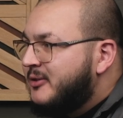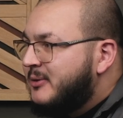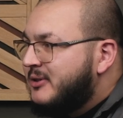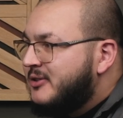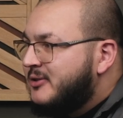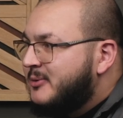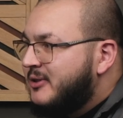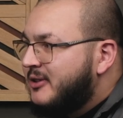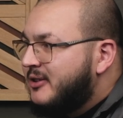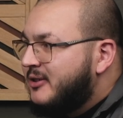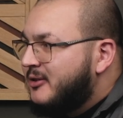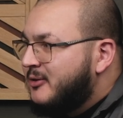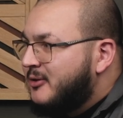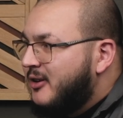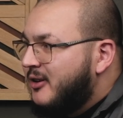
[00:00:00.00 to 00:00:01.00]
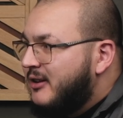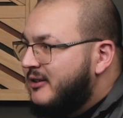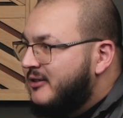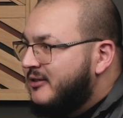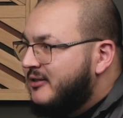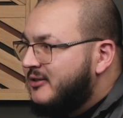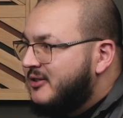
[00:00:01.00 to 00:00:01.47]
We just want to go crawl
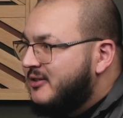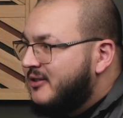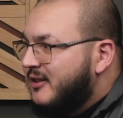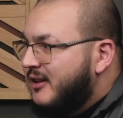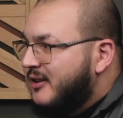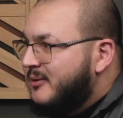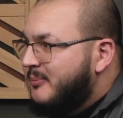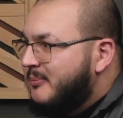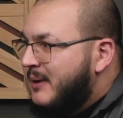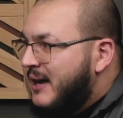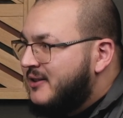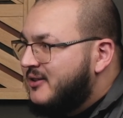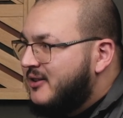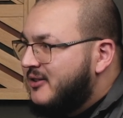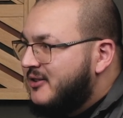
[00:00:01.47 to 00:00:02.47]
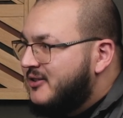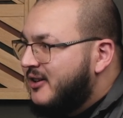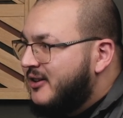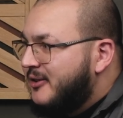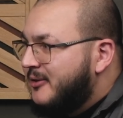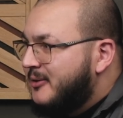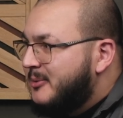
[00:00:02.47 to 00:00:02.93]
out and just like bask in the
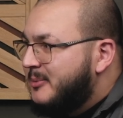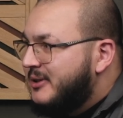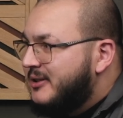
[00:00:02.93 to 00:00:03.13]
sun a little bit.